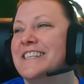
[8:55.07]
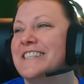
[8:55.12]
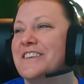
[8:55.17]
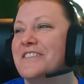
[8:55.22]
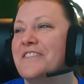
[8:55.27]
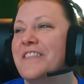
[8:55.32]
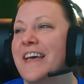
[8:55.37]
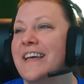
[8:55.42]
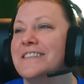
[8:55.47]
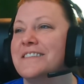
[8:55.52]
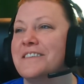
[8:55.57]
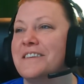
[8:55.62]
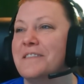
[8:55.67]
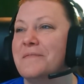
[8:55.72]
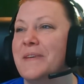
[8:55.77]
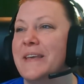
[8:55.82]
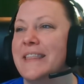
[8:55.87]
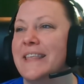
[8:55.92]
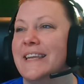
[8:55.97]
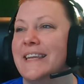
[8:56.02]
So that's going
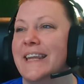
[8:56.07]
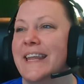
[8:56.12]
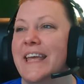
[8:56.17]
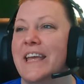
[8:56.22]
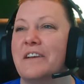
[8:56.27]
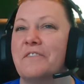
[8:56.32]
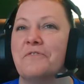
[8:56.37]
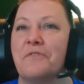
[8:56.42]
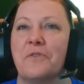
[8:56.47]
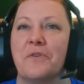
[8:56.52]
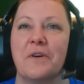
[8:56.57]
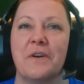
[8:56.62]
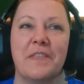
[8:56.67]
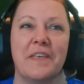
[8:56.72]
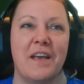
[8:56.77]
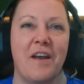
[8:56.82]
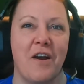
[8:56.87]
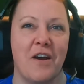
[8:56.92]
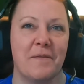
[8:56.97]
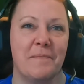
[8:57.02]
to be the link for
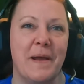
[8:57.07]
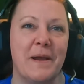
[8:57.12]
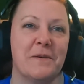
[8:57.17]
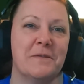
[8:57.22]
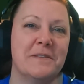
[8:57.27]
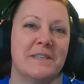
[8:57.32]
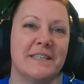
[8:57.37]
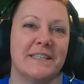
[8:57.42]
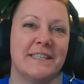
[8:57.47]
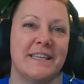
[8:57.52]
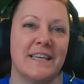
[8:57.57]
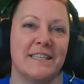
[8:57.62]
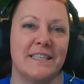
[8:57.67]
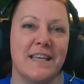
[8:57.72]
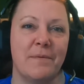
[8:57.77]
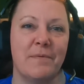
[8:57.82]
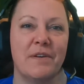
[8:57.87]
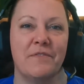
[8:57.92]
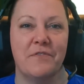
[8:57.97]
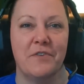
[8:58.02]
the Card Maker Success
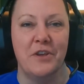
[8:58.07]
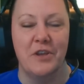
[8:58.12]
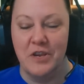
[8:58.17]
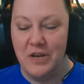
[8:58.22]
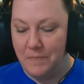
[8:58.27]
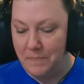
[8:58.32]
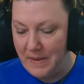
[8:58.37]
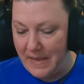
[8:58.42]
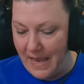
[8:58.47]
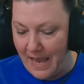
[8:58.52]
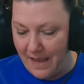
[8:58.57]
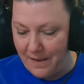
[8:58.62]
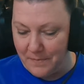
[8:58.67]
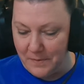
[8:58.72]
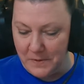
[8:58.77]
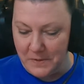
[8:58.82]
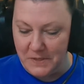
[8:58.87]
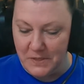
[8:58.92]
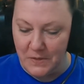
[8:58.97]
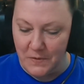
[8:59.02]
Summit for you to be
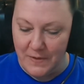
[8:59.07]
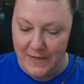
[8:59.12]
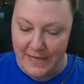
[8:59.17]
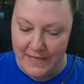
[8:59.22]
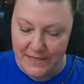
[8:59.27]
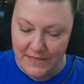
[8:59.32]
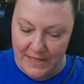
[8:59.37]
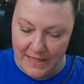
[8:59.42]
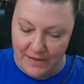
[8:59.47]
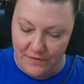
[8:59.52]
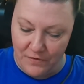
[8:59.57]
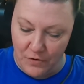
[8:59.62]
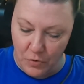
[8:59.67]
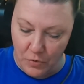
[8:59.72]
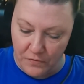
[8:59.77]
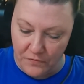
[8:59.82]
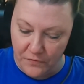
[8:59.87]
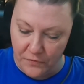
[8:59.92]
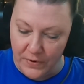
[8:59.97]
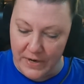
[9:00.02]
able to get
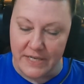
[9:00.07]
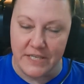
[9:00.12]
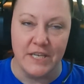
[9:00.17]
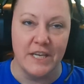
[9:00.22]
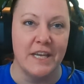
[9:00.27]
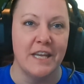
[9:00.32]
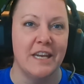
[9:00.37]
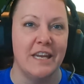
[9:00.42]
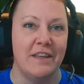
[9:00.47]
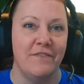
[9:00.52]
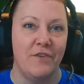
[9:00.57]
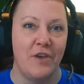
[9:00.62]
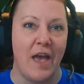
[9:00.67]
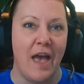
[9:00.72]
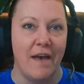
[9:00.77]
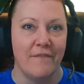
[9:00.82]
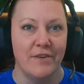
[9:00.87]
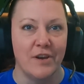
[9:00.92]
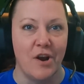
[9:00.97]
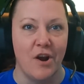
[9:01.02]
your free ticket if you
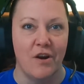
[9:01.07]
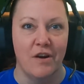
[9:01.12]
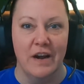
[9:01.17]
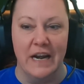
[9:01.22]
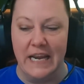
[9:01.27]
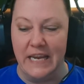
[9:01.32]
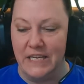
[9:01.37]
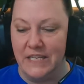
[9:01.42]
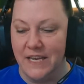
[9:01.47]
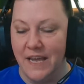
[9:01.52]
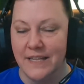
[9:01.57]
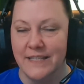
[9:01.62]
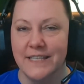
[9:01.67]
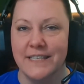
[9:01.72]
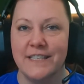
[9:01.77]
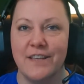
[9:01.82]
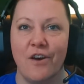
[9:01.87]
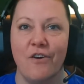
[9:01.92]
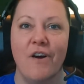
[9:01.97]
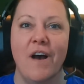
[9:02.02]
haven't already done
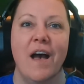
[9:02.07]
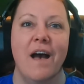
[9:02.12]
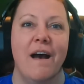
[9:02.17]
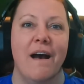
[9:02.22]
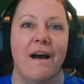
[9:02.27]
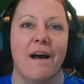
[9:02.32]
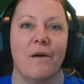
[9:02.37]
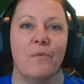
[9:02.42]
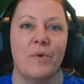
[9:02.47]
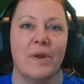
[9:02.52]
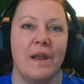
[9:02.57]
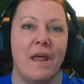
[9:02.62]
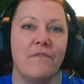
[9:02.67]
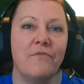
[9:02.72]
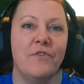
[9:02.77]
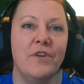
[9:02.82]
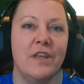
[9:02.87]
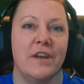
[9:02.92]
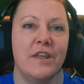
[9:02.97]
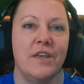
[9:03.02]
so. I would
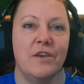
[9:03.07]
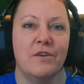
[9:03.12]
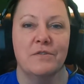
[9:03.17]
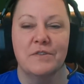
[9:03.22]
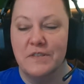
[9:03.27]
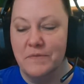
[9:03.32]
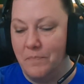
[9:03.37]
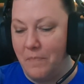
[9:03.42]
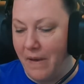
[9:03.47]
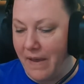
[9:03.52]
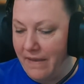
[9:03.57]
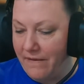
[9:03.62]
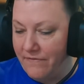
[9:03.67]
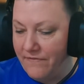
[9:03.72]
love for you to use my